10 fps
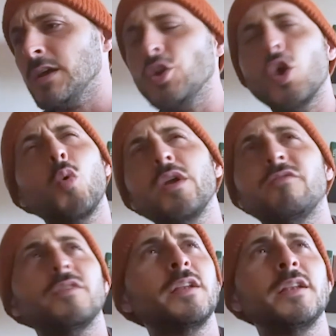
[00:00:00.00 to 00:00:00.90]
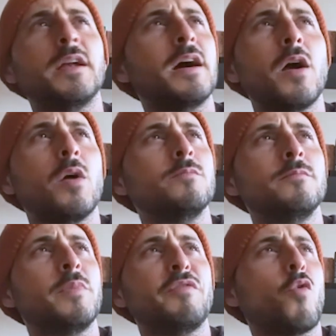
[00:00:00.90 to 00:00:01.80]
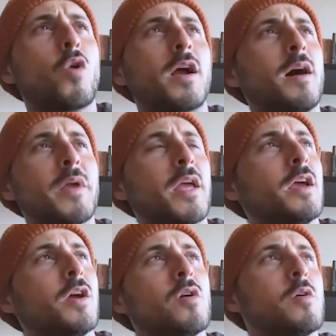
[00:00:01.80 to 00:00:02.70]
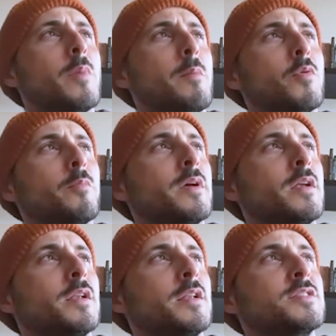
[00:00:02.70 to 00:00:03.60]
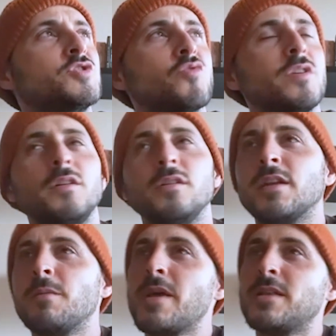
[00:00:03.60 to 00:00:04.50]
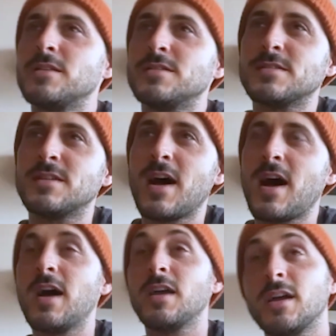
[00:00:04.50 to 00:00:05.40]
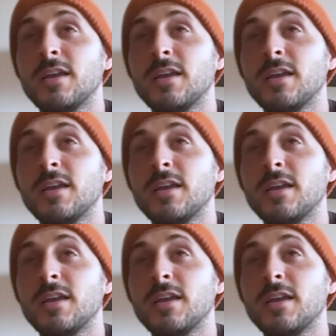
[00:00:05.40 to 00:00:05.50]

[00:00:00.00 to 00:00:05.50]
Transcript: You know, even uh, before coming here, I remember being in Israel and I met this guy,